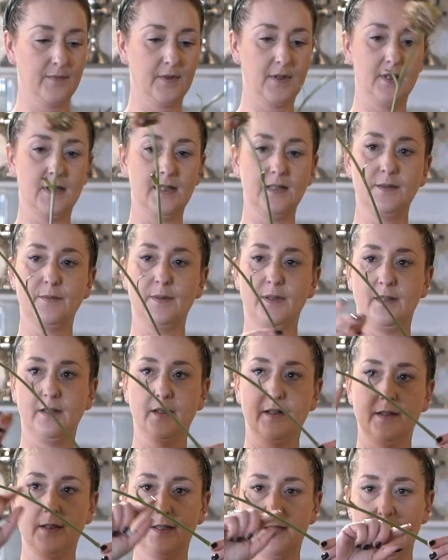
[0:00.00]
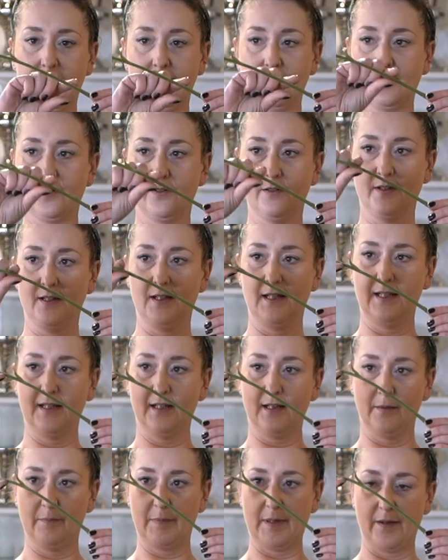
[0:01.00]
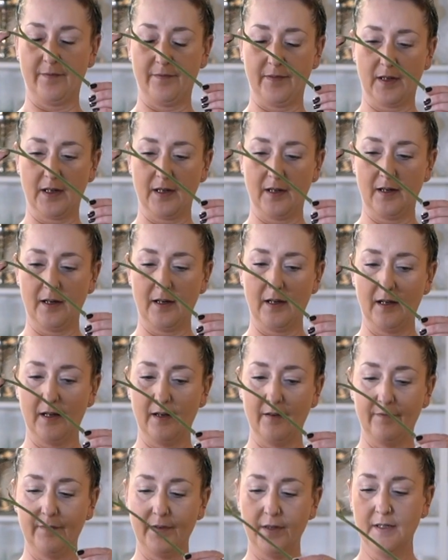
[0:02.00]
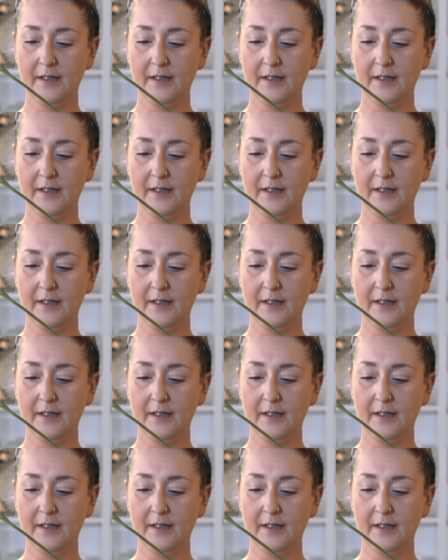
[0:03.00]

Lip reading: And this one, can you see, it's got a little bit of a curve.